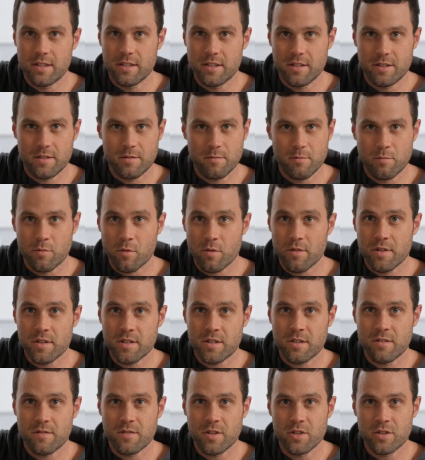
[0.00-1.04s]
is more than
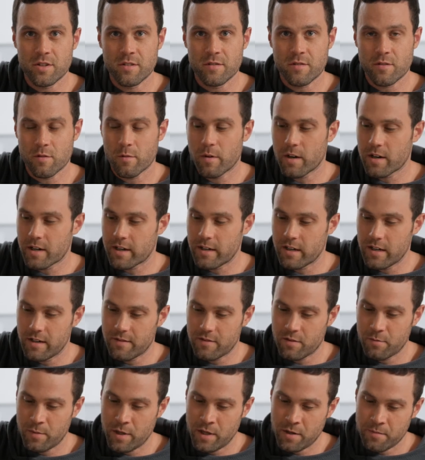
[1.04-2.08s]
sufficient for water carry
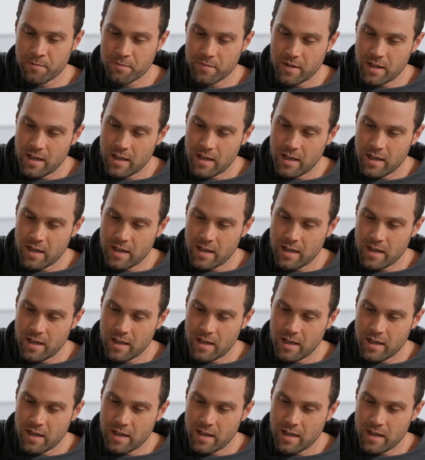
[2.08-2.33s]
for me.